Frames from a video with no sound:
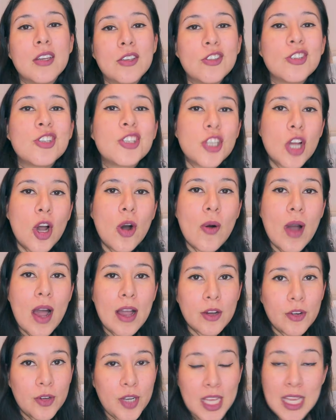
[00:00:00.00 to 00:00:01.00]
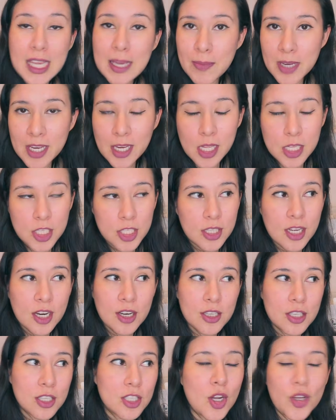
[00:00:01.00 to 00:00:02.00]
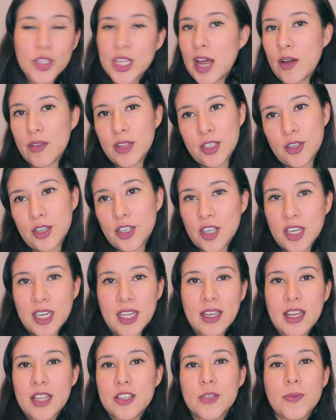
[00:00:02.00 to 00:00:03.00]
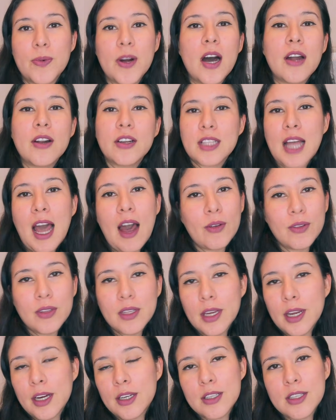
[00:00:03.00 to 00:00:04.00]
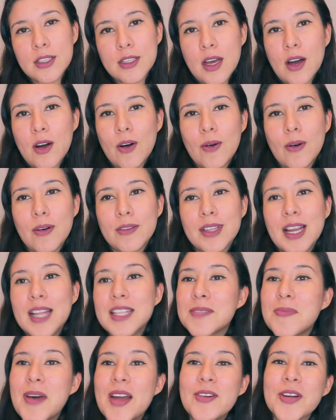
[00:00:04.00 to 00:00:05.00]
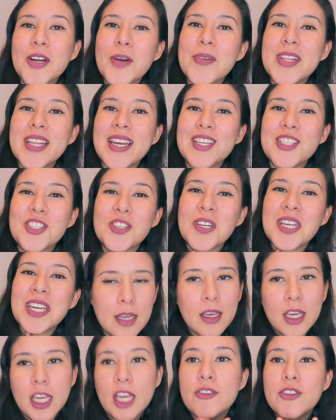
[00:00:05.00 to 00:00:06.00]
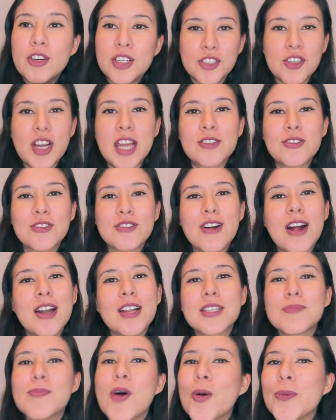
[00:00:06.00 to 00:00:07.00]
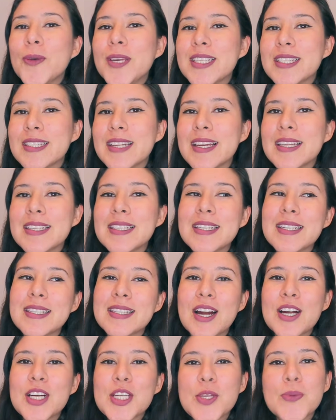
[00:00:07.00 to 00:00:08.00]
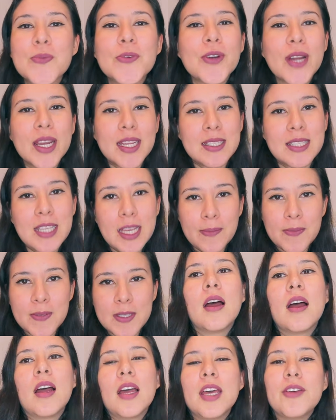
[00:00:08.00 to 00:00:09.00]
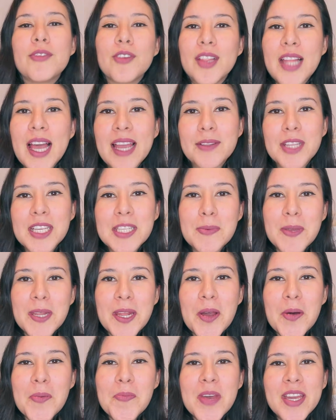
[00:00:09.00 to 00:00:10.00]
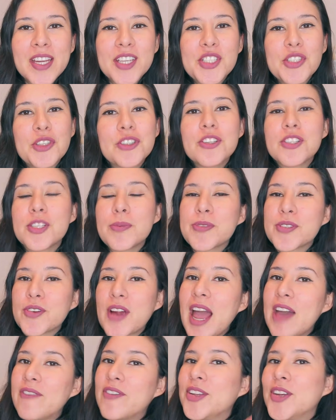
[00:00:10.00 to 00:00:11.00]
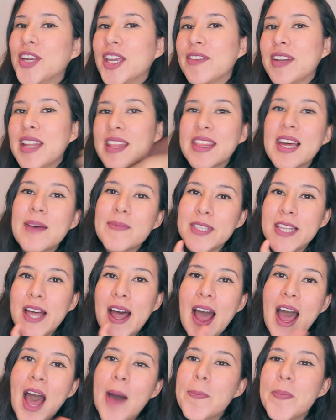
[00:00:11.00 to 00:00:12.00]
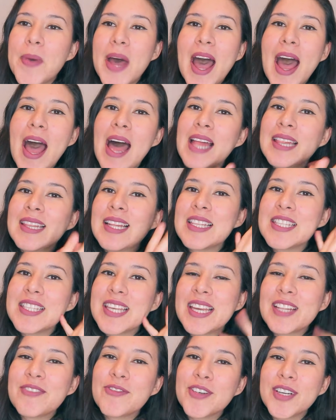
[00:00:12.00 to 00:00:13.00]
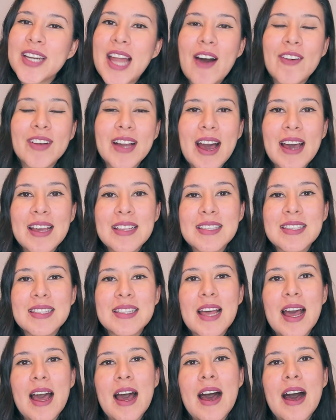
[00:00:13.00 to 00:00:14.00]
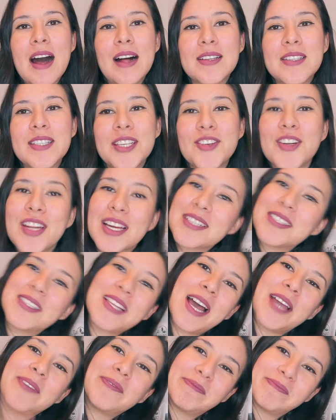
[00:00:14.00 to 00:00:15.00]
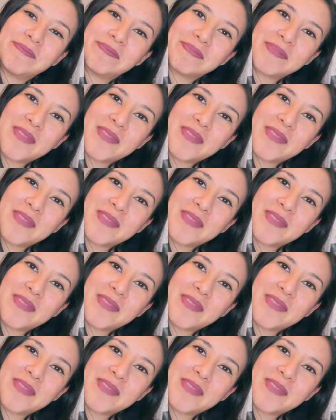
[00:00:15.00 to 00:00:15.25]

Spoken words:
you show a good image, there's no doubt that you're gonna get your product out there. So that's my recommendation. If you're trying to start a small business, these are some great tips. If you like this video, make sure you subscribe and you give it a thumbs up. And that's it for now, guys. I'll see you next time.